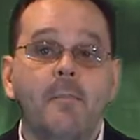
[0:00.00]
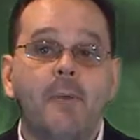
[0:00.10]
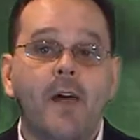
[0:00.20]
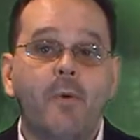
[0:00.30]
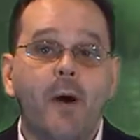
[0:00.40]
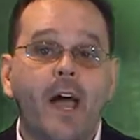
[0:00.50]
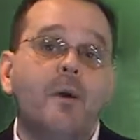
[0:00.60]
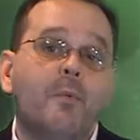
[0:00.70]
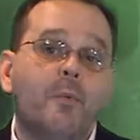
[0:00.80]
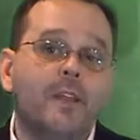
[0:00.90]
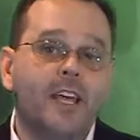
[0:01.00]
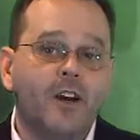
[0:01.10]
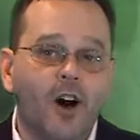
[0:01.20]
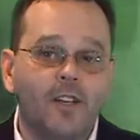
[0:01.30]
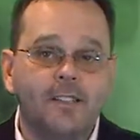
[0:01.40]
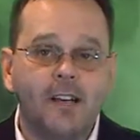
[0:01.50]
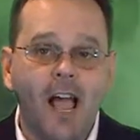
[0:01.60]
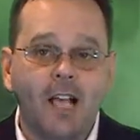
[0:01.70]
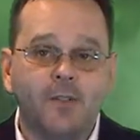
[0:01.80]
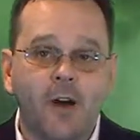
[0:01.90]
By the way, when they call this a
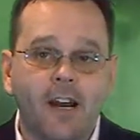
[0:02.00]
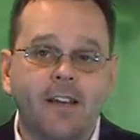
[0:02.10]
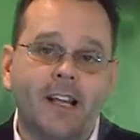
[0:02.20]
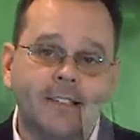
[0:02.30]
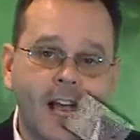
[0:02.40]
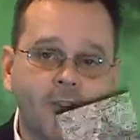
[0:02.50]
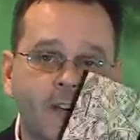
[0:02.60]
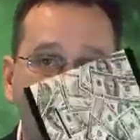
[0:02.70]
tax credit, that's actually